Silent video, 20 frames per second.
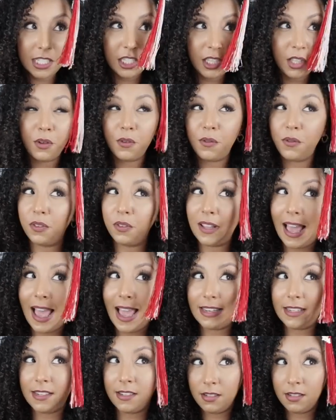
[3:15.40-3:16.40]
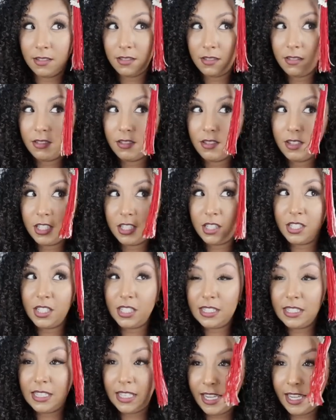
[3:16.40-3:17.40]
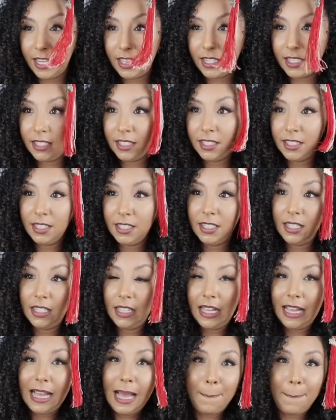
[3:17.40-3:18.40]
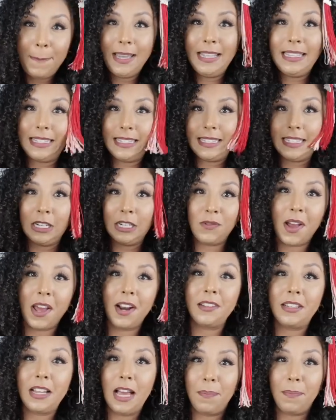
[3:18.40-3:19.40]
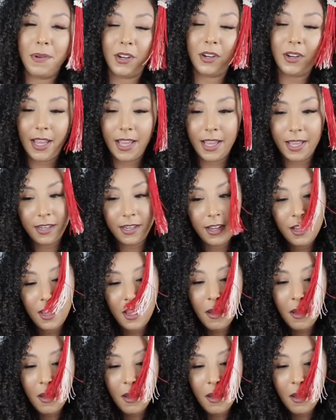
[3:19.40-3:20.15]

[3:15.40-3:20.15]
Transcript: a little flat. It's just like a pizza right on top of your head.